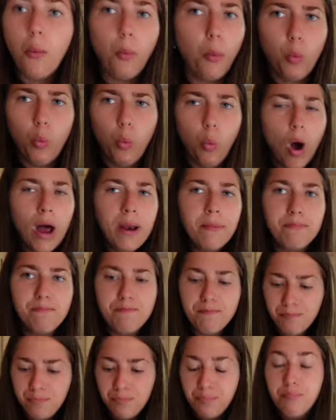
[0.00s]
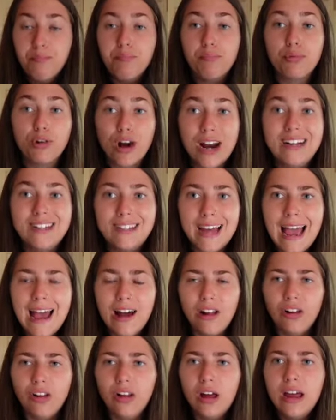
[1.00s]
What, pray
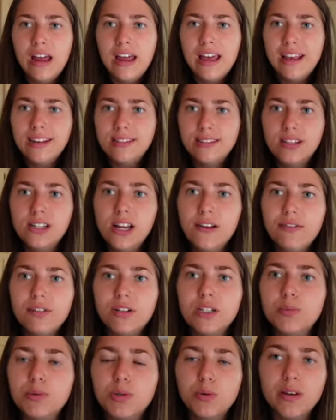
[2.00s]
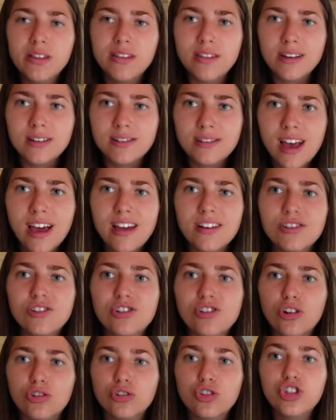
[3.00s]
tell, is the difference between this and a
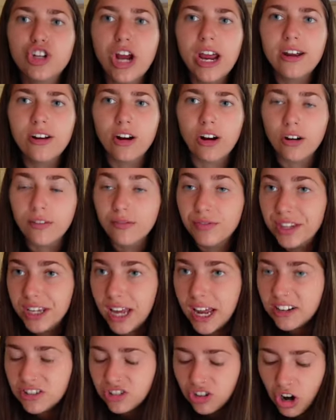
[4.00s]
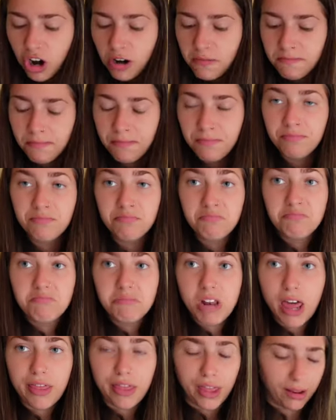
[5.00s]
salt shaker? The answer?
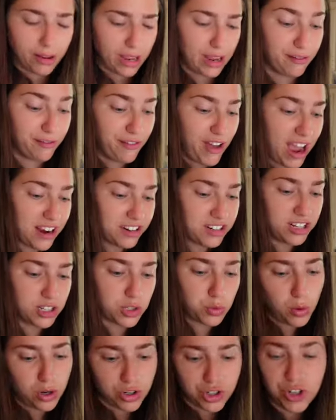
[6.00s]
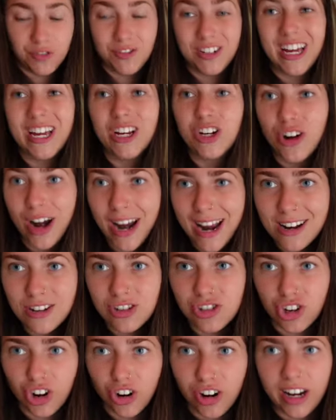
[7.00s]
Nothing. In fact, it's worse. You have to get your
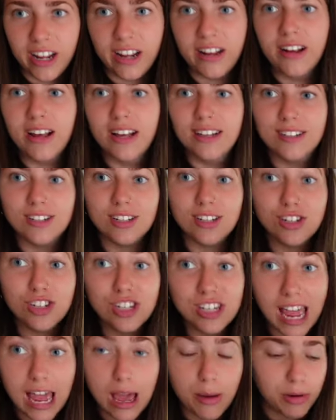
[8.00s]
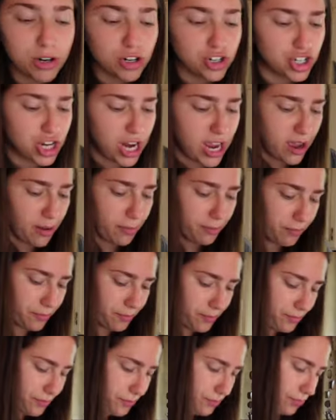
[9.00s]
hands dirty. It's a scam and a sham.
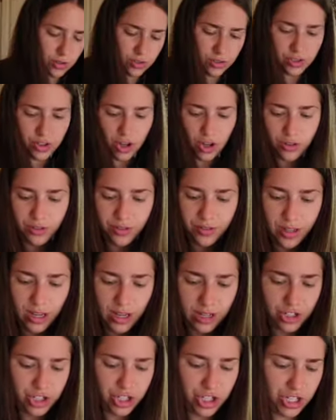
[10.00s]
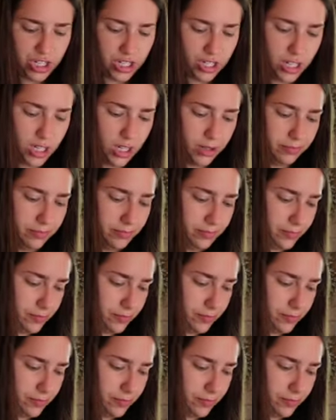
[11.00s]
Salting that shit up.